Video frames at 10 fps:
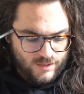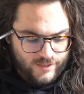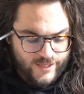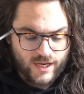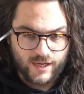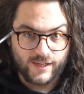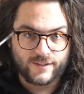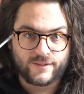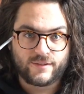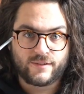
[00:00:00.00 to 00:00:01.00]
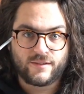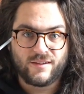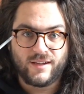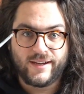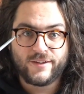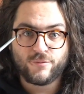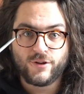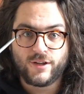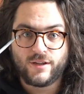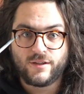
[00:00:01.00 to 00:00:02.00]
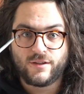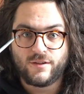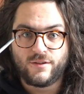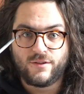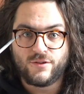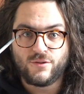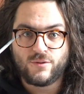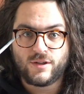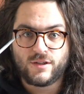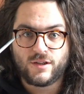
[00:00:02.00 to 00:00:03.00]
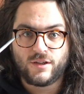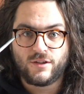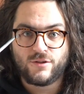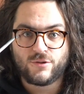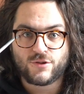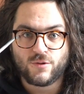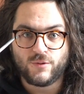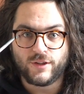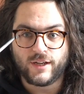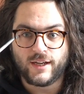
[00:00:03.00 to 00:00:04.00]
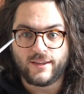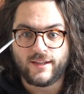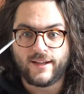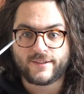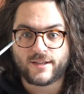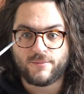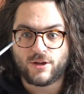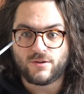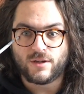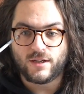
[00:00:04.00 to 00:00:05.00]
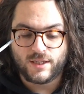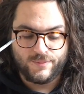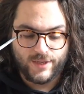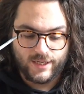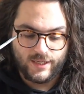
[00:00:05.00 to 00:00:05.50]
Yeah, I guess I guess we're gonna do a short one today, and then next time I'll come back